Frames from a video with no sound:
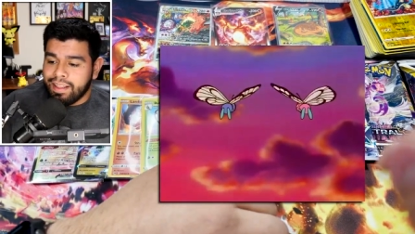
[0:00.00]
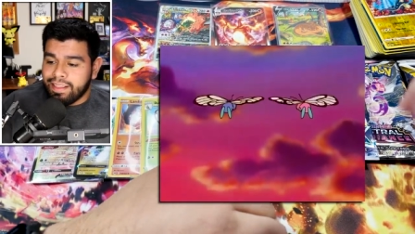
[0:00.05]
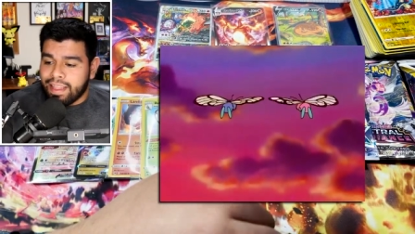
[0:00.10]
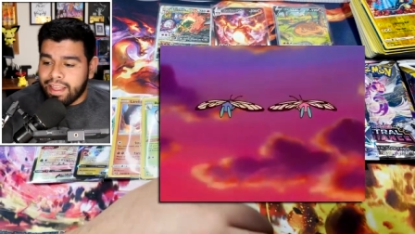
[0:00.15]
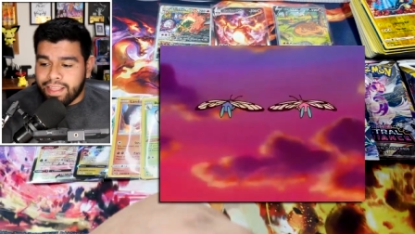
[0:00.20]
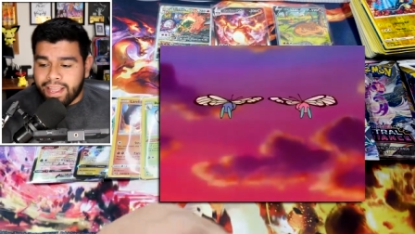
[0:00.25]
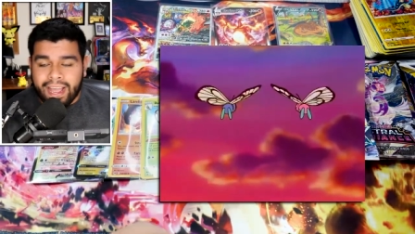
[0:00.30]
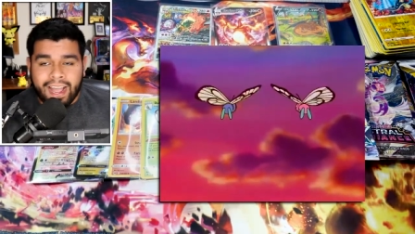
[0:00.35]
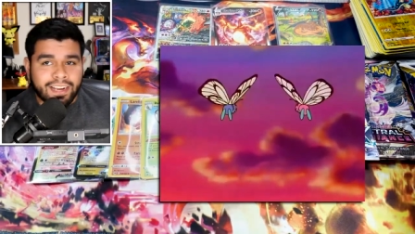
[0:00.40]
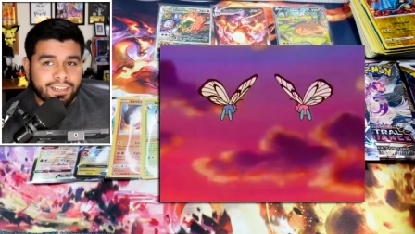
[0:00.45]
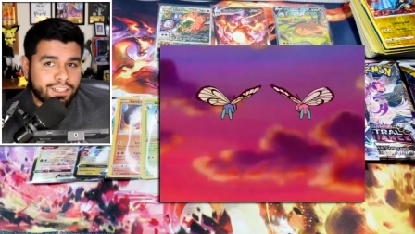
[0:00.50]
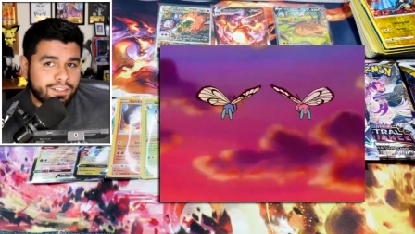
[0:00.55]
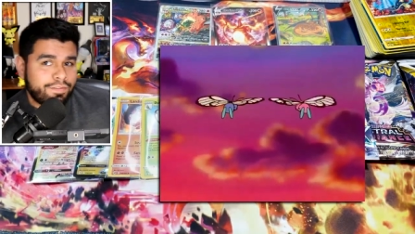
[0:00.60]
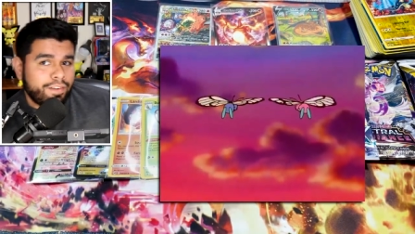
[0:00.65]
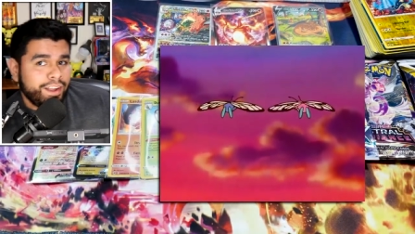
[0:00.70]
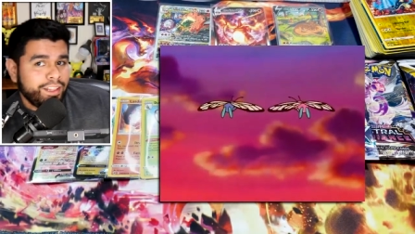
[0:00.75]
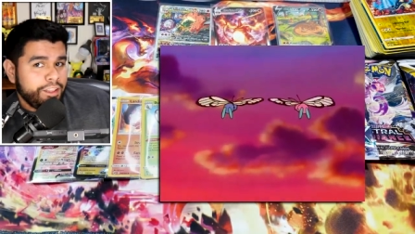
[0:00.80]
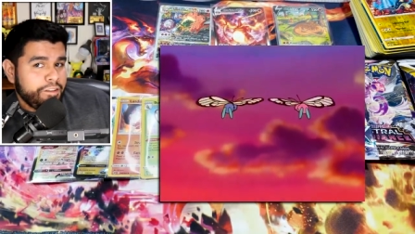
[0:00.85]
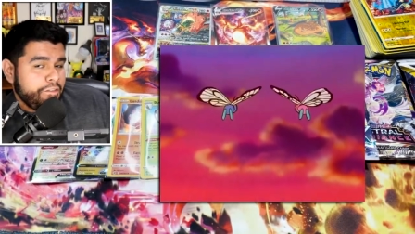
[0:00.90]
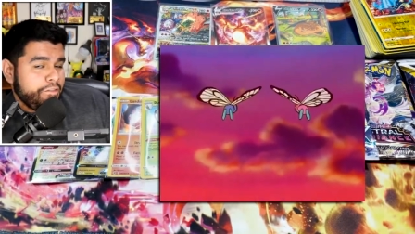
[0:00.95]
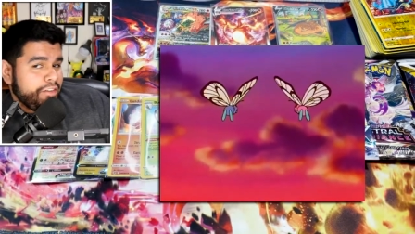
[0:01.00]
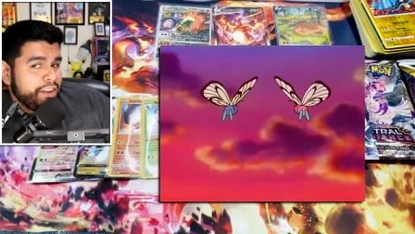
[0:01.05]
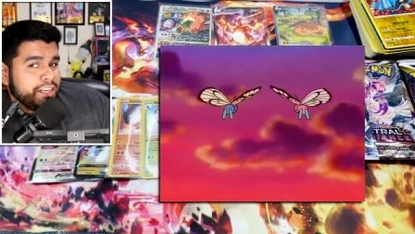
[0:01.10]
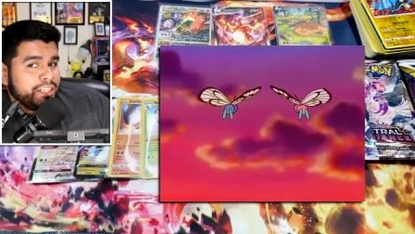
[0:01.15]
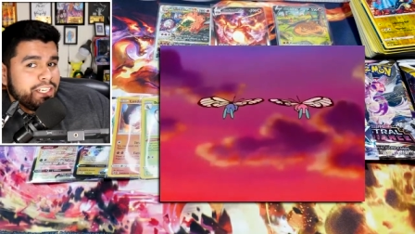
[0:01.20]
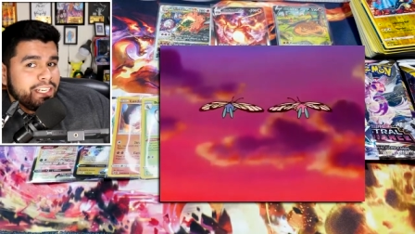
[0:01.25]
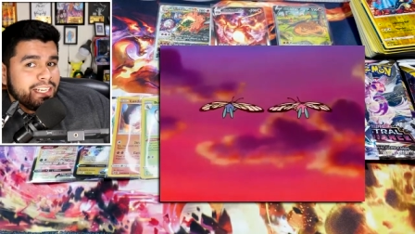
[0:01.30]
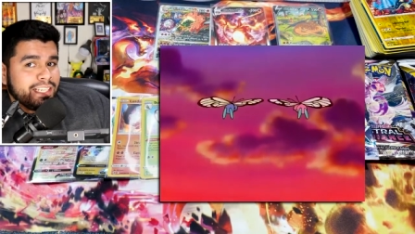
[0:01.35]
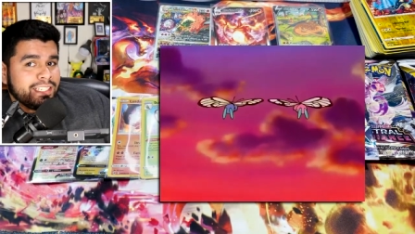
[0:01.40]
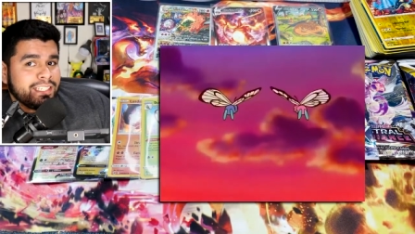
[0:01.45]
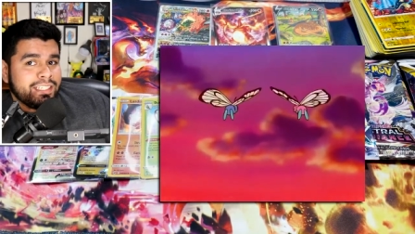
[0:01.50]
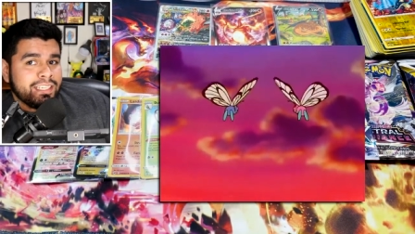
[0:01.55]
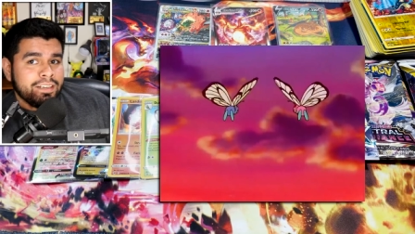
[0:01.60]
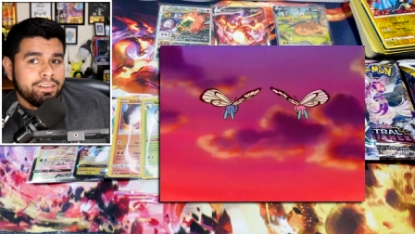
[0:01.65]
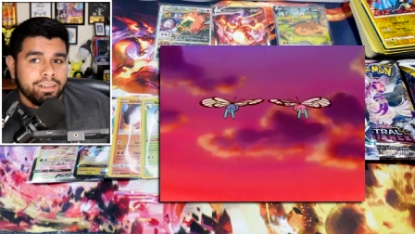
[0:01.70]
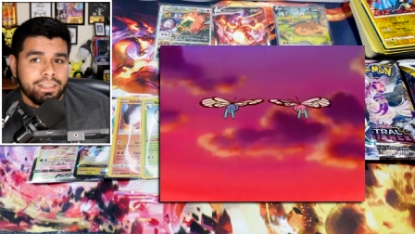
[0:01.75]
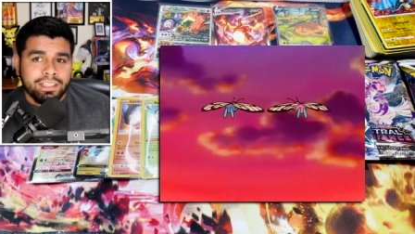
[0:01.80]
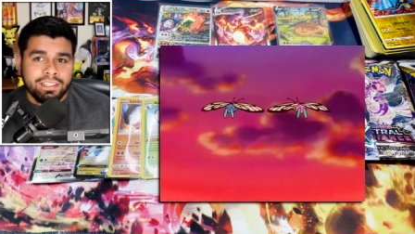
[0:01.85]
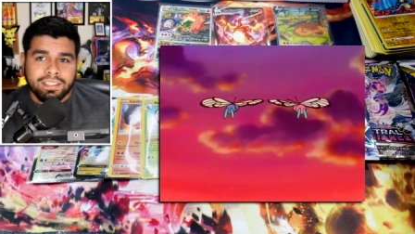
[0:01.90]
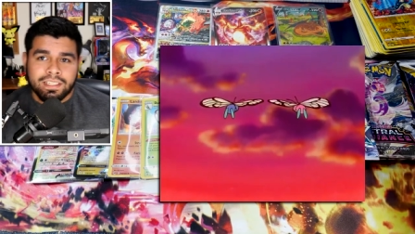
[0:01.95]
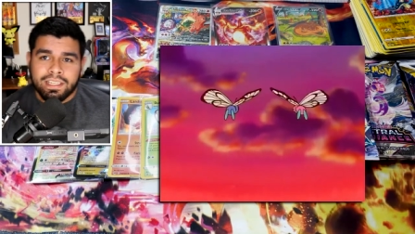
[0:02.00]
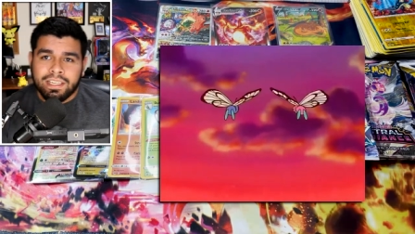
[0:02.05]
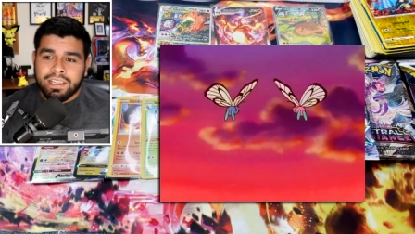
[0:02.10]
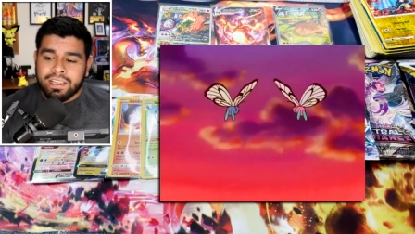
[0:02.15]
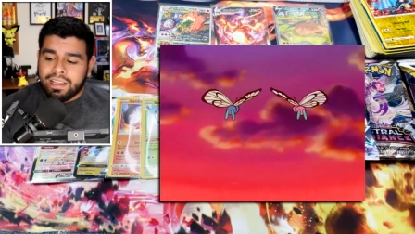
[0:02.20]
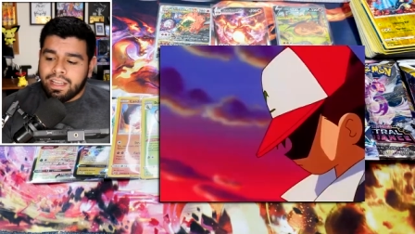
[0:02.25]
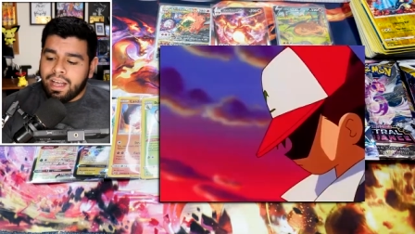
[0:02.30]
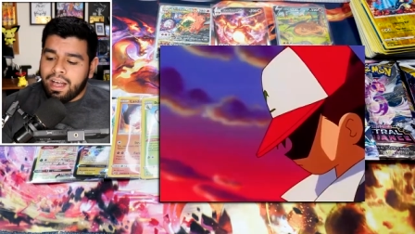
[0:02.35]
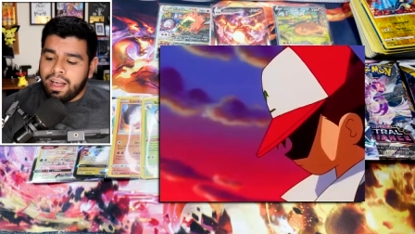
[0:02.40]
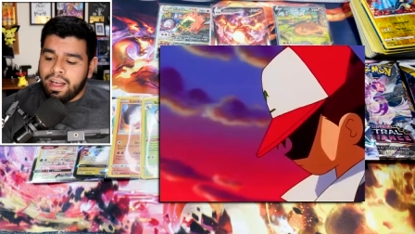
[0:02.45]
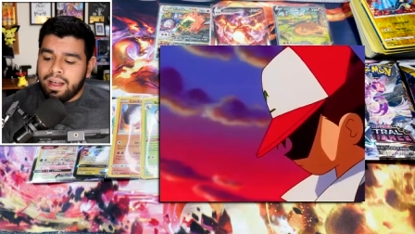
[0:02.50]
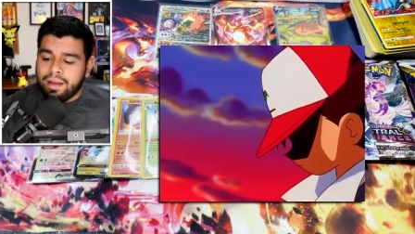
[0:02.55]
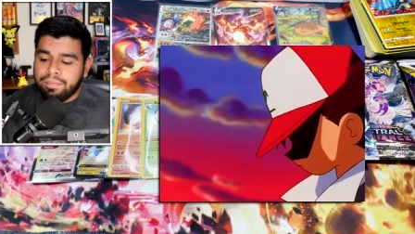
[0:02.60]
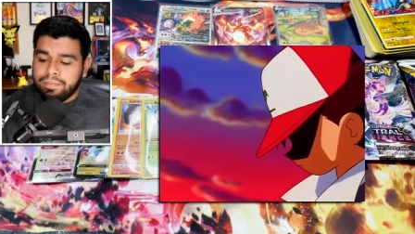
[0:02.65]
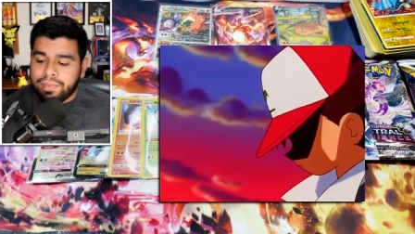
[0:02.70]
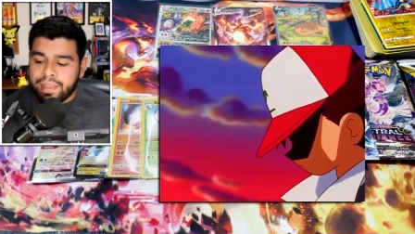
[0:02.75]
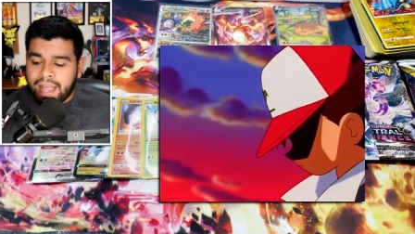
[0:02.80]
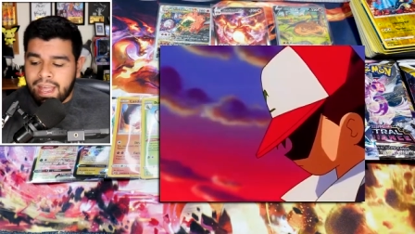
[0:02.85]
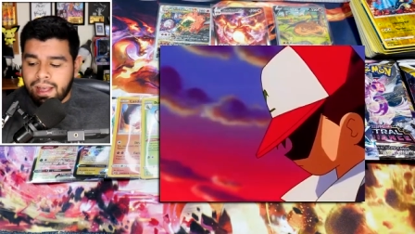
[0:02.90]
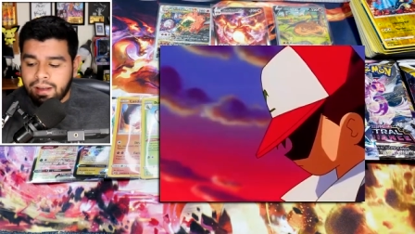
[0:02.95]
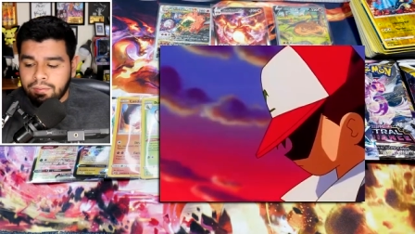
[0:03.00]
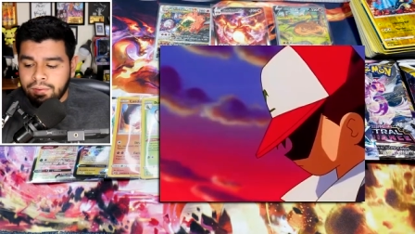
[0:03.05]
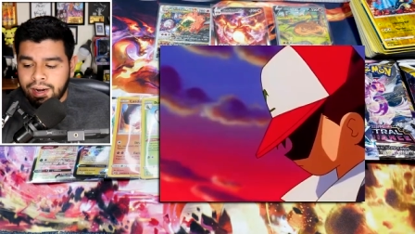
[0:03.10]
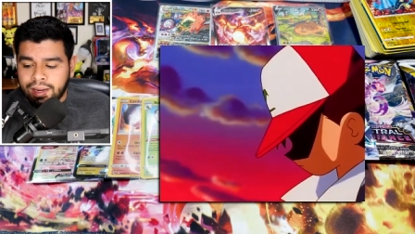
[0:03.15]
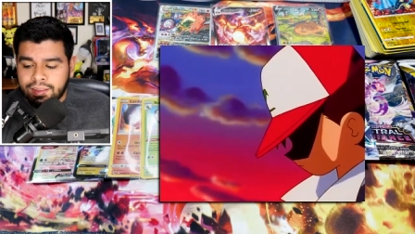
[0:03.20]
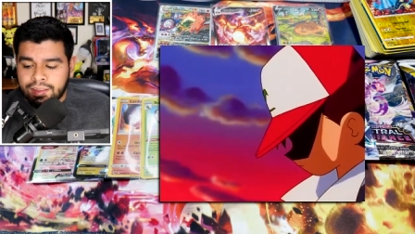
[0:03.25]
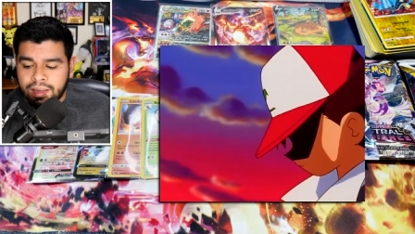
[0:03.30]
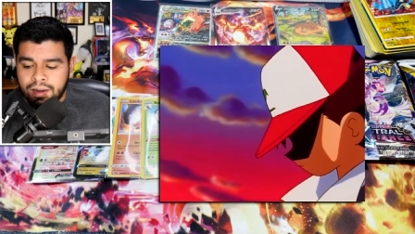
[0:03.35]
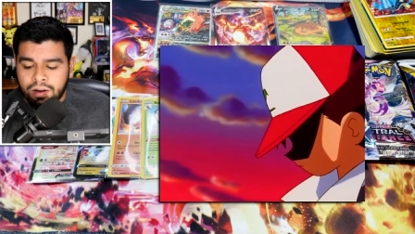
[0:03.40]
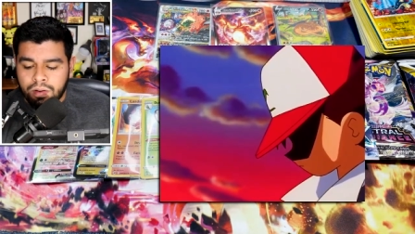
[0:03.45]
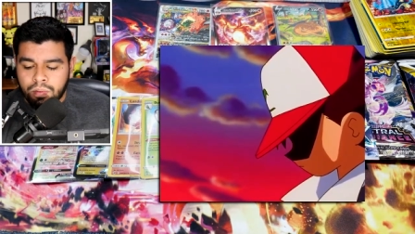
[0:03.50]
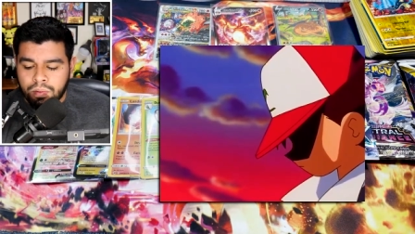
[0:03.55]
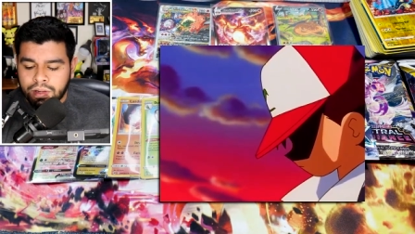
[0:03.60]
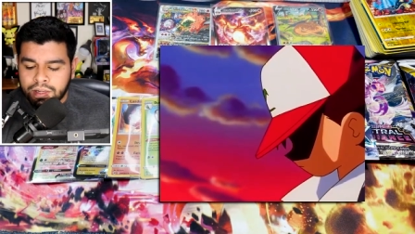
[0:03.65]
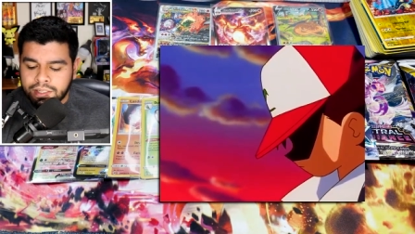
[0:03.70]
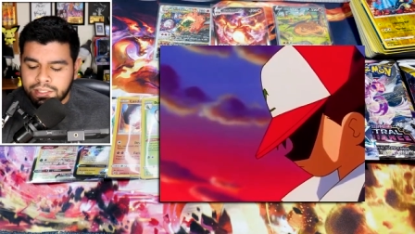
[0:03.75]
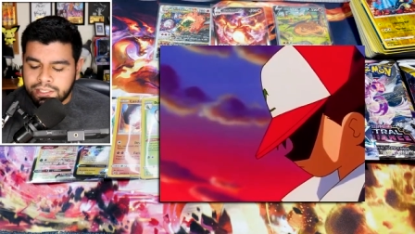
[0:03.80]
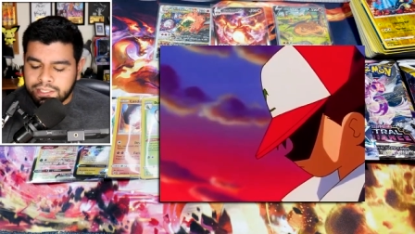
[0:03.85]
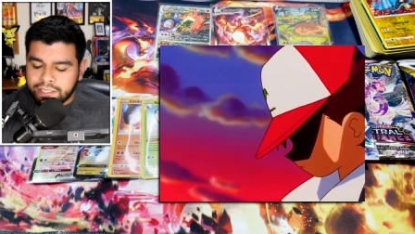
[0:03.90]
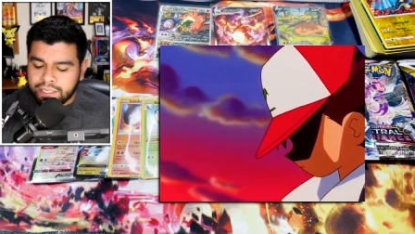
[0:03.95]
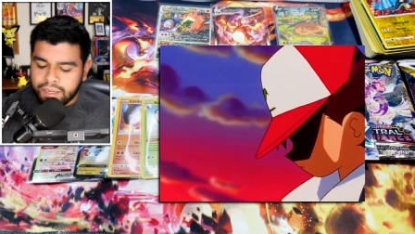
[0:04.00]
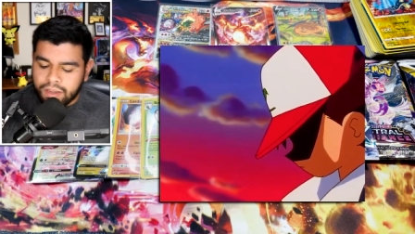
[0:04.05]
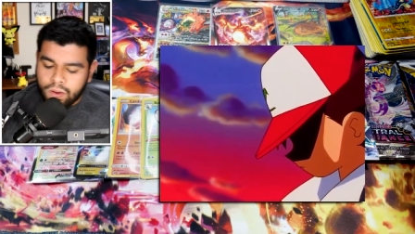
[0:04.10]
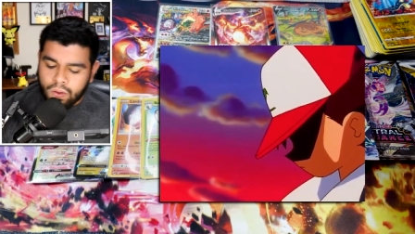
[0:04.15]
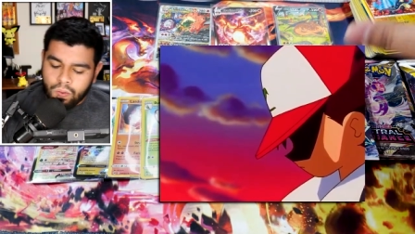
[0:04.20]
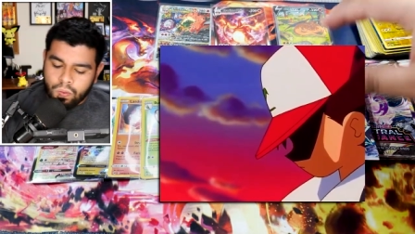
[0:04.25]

Now that Ash is finally finishing a series, that right there was...